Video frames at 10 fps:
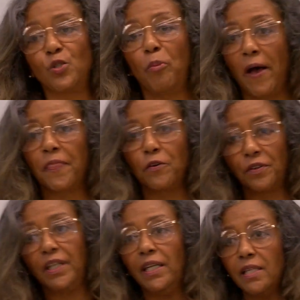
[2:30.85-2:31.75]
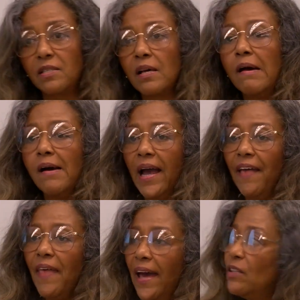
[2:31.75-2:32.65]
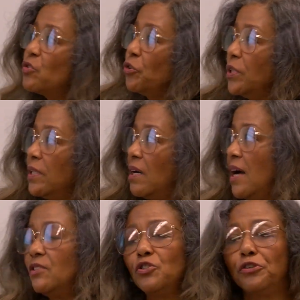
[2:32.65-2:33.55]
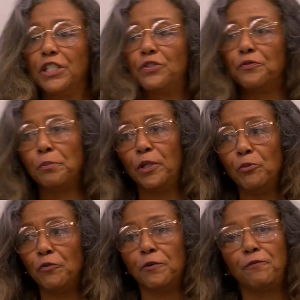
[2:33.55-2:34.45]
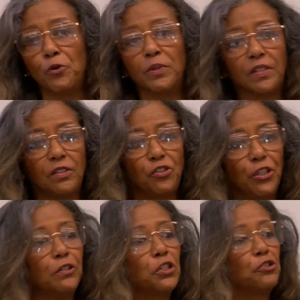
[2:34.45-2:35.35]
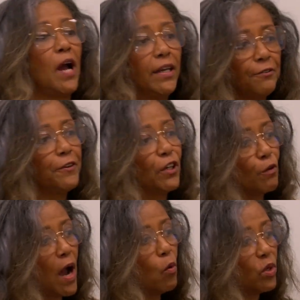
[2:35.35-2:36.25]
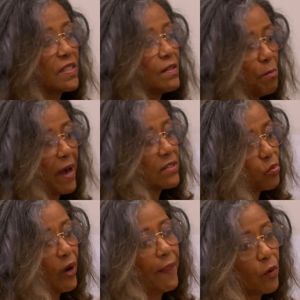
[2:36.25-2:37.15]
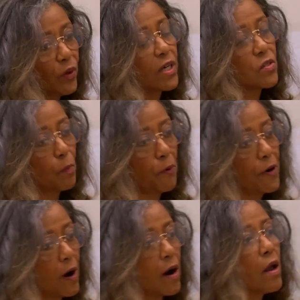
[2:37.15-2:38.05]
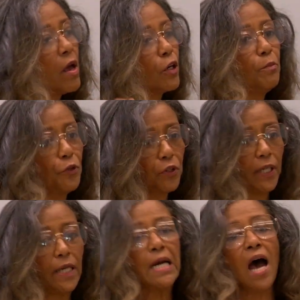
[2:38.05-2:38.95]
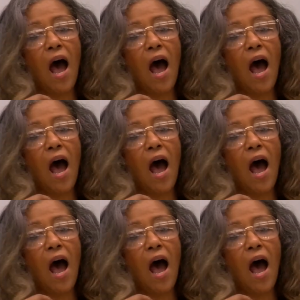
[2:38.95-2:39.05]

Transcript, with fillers: us about their needs. And that is really the concentration for me moving forward this year is trying to figure out what's the best way that we can support our community,